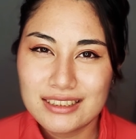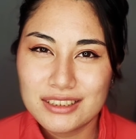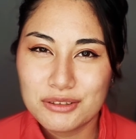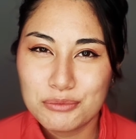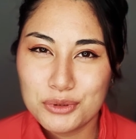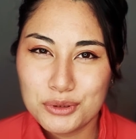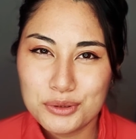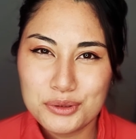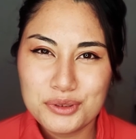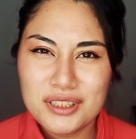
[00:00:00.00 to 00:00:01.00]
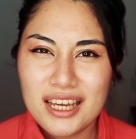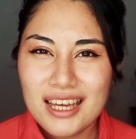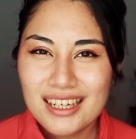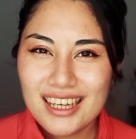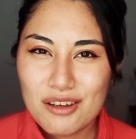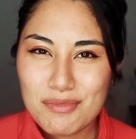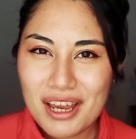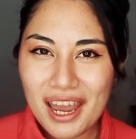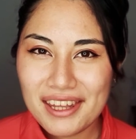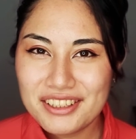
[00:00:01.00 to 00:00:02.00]
the mood, get my
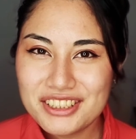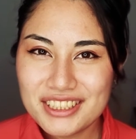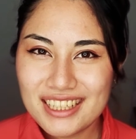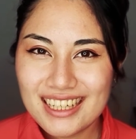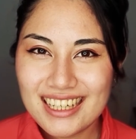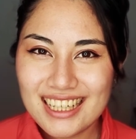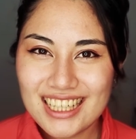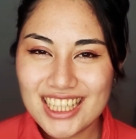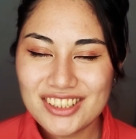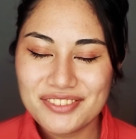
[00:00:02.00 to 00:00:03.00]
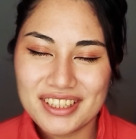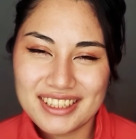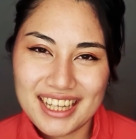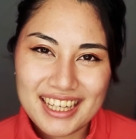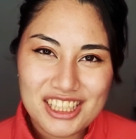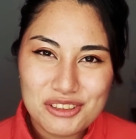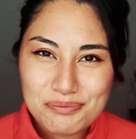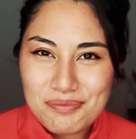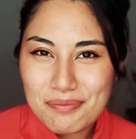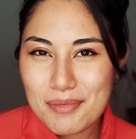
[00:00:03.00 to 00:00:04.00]
energy up, and like
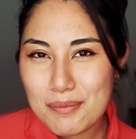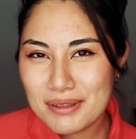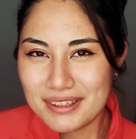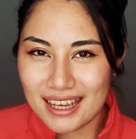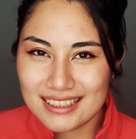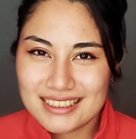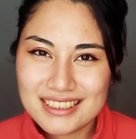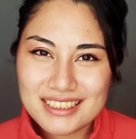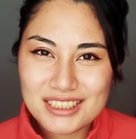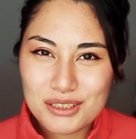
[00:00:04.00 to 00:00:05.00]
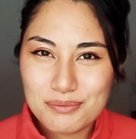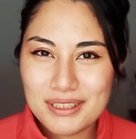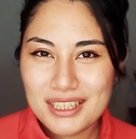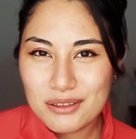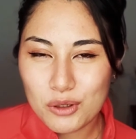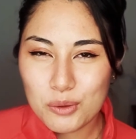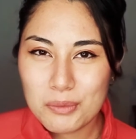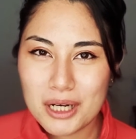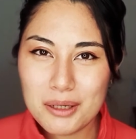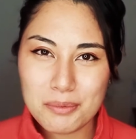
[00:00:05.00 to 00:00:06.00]
maybe dance a little bit, warm
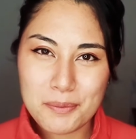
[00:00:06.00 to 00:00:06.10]
up.